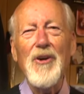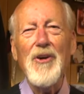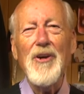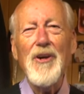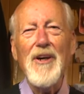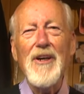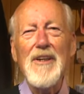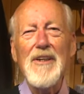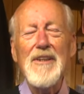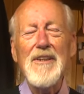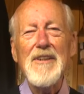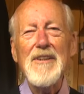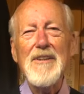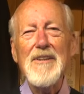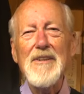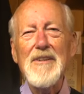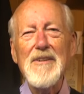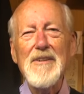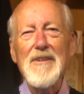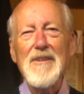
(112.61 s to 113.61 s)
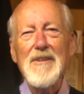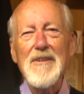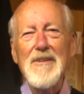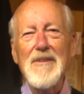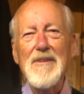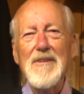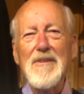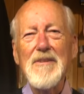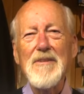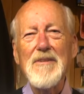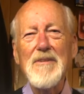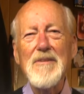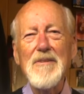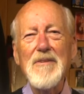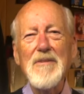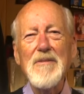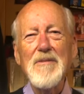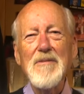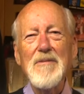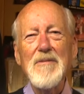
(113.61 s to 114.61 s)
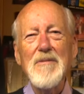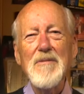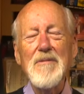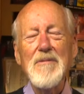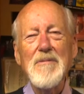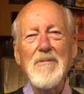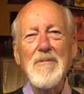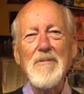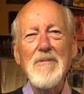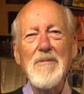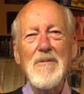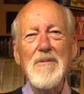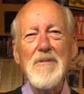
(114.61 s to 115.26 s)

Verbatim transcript: I looked at it again, and the thing is... Uh,